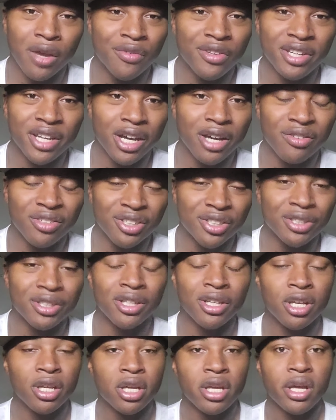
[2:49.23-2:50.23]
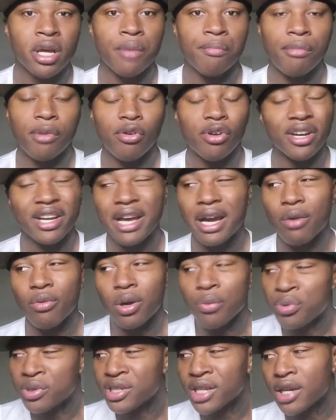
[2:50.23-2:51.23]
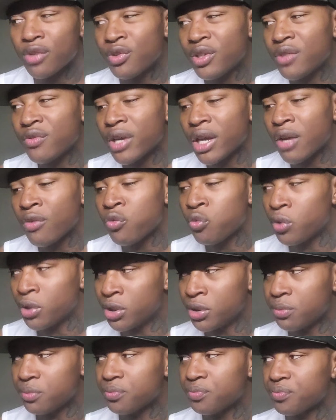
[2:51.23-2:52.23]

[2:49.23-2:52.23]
every now and then my one got one person I really F with.